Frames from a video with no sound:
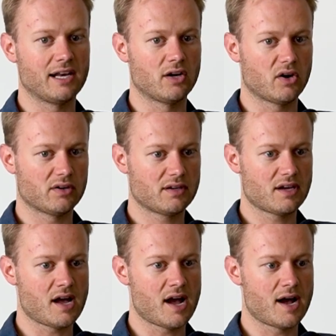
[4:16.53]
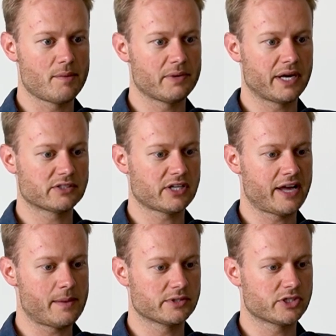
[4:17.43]
a lot. And I was kind
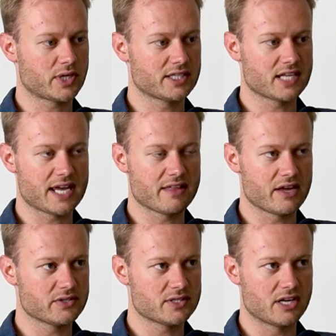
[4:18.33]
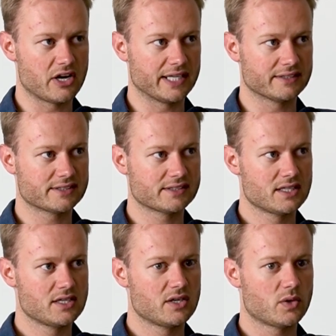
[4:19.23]
of able to translate those learnings
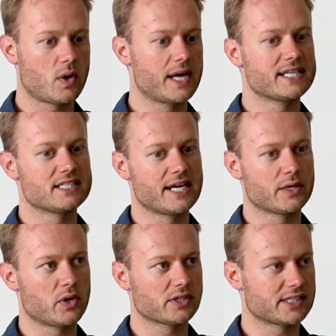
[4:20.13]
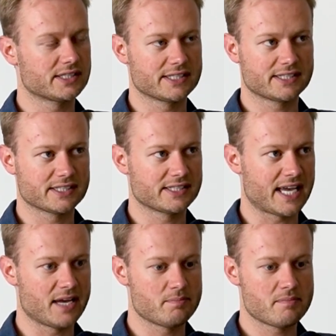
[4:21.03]
quite easily across because it's the
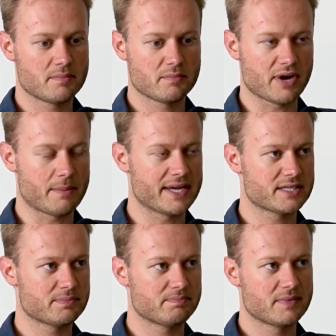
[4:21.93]
same premise,